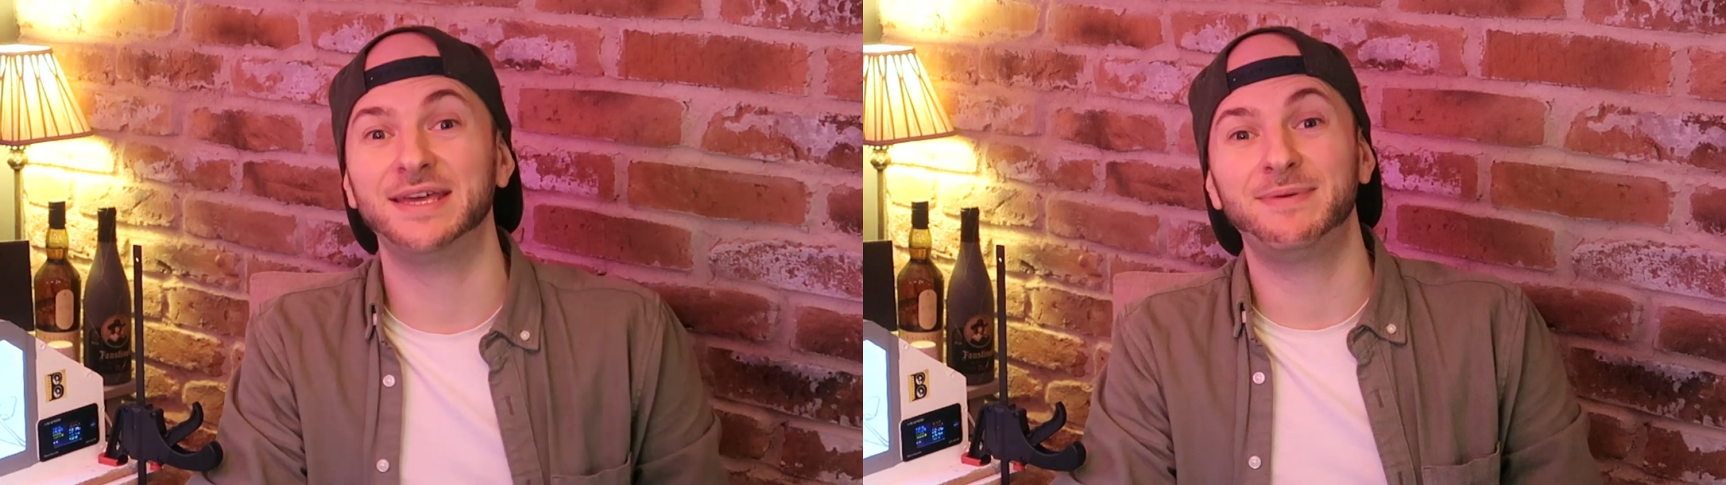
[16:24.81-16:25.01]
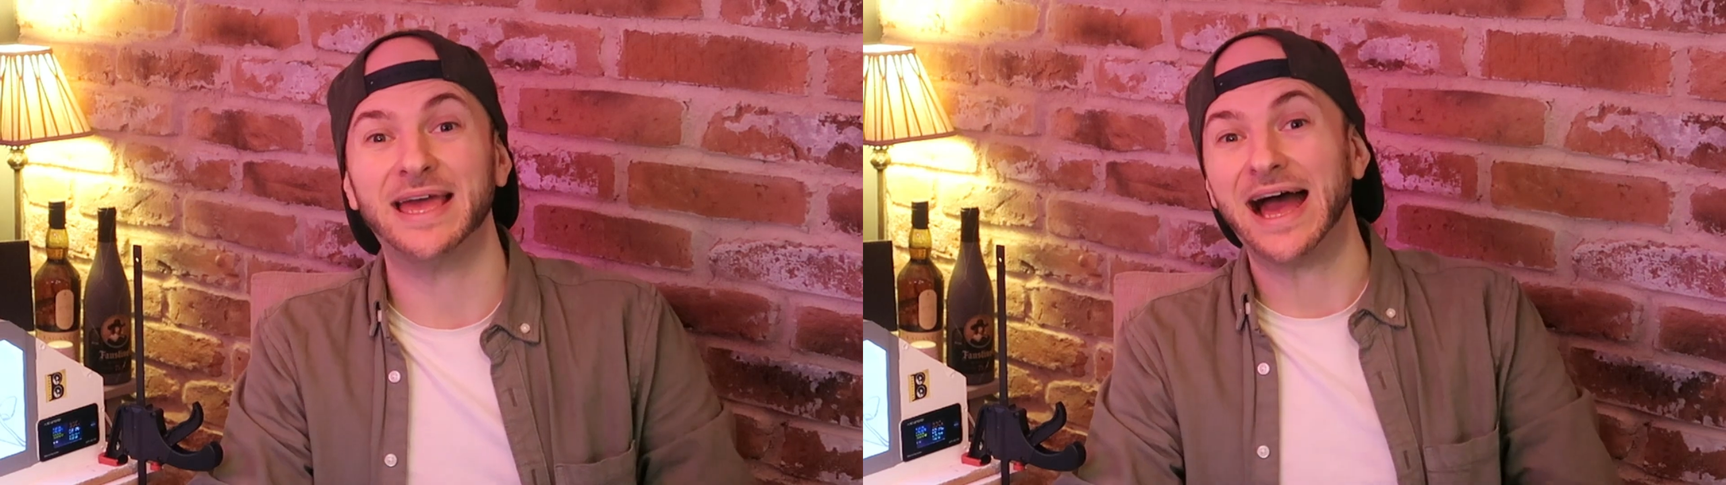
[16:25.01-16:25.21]

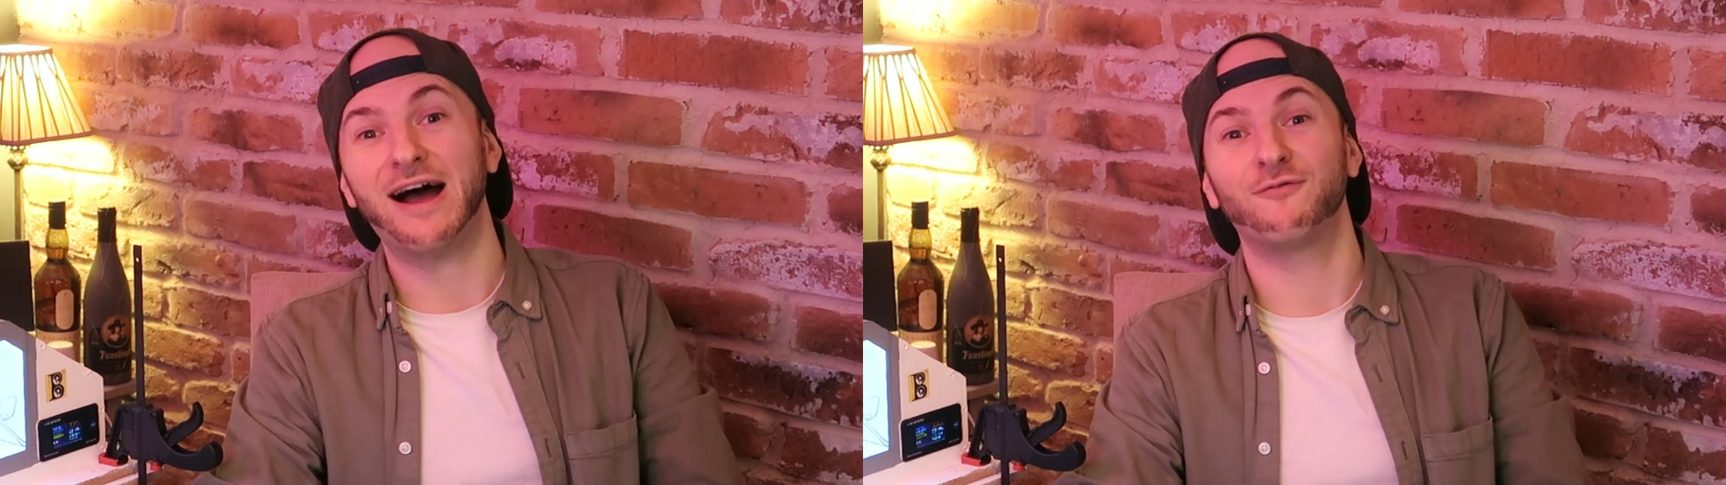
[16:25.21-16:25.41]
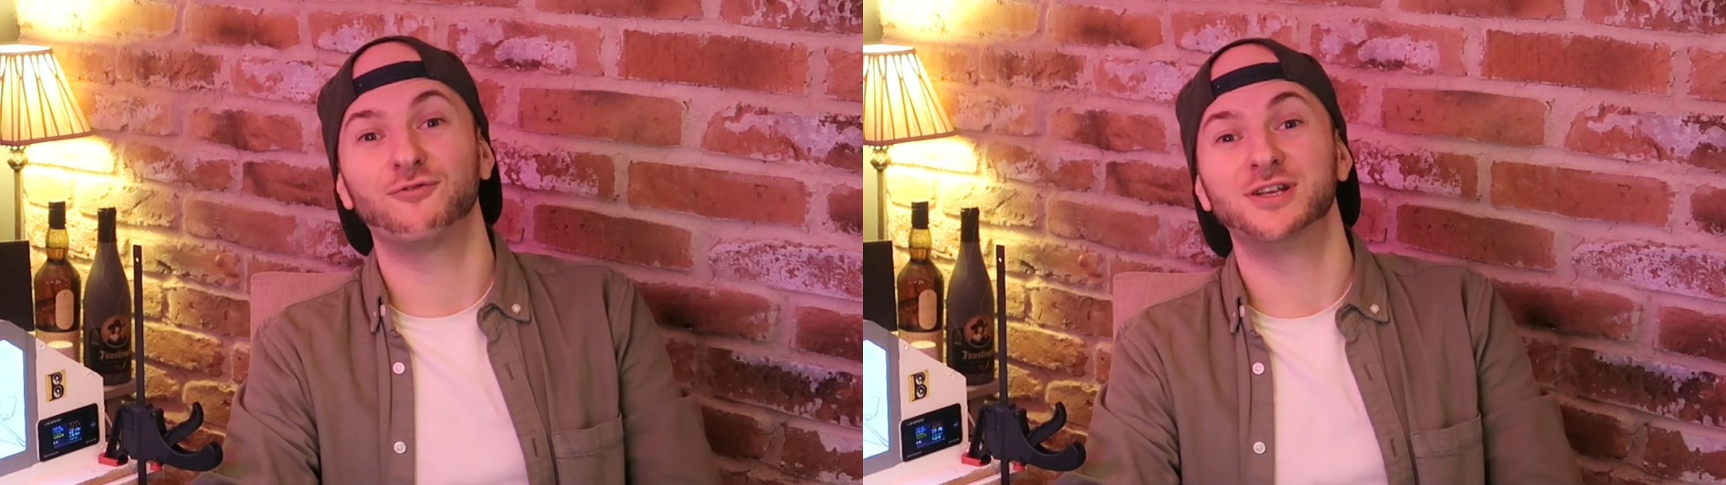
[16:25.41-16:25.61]
dB
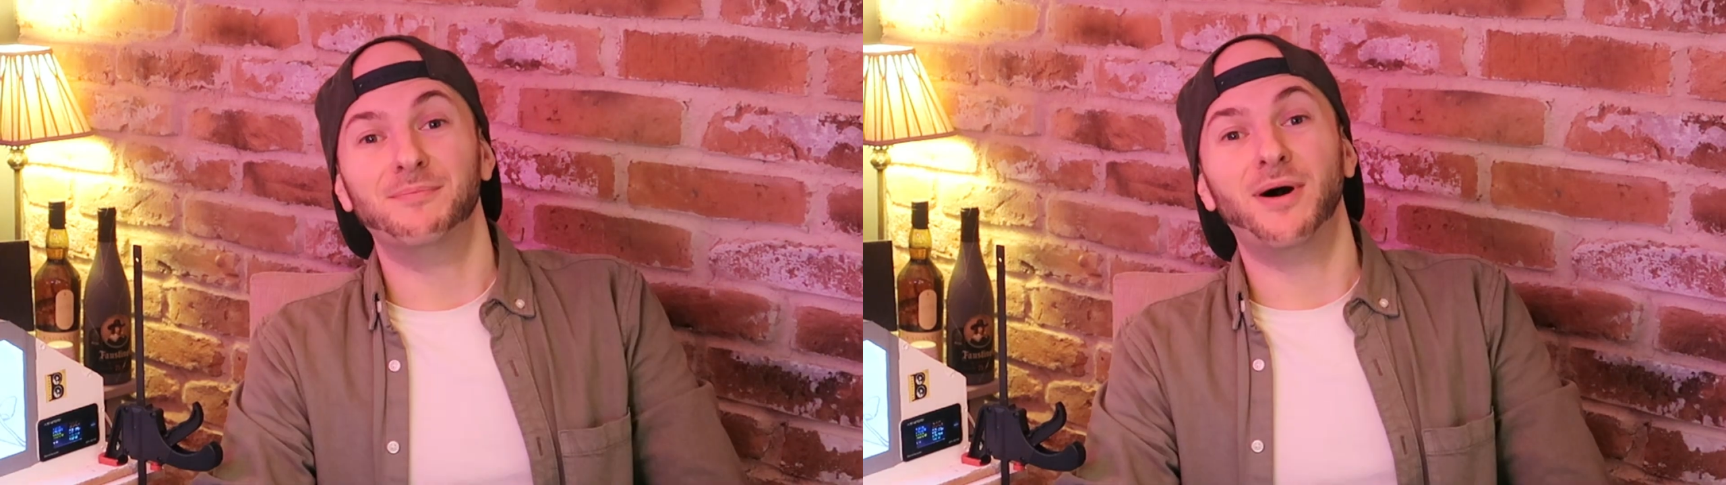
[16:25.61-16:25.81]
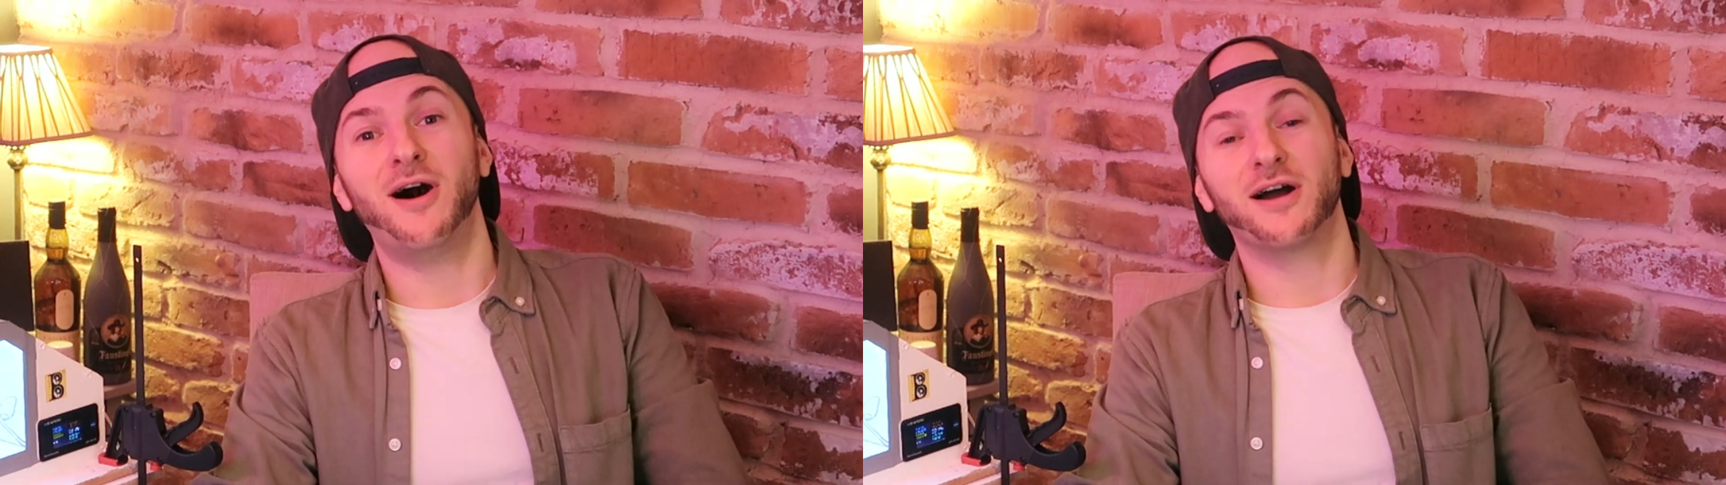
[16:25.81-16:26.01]

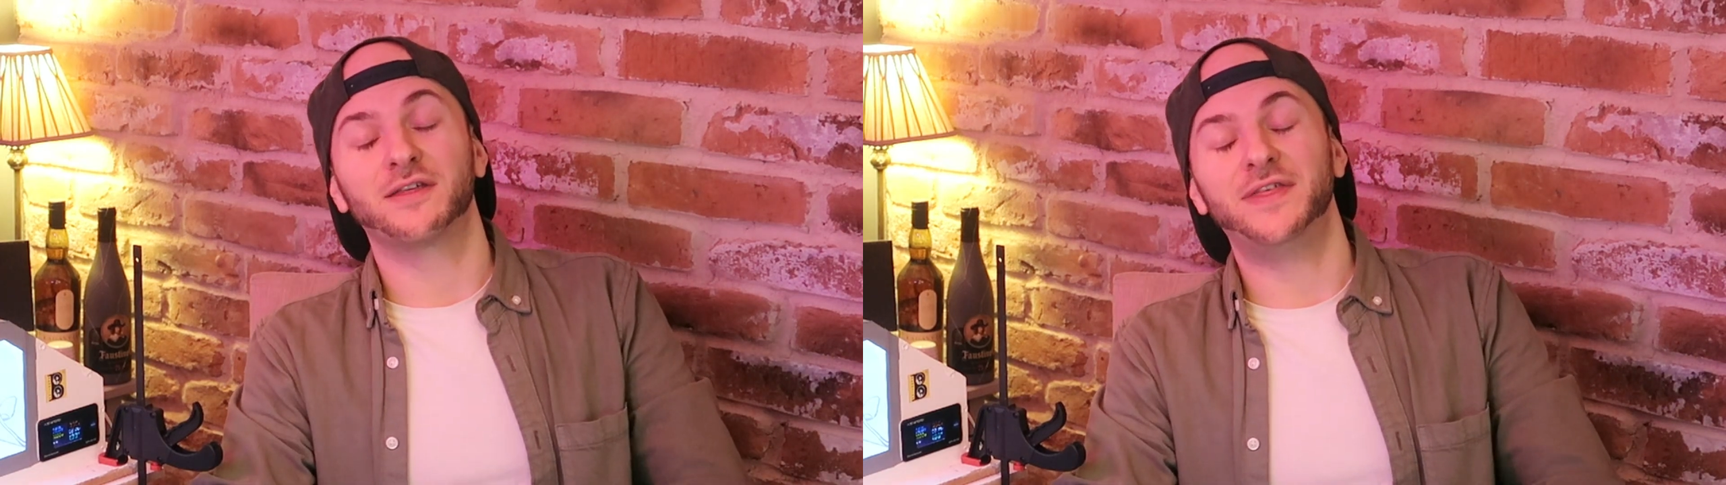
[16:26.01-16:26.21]
average mark,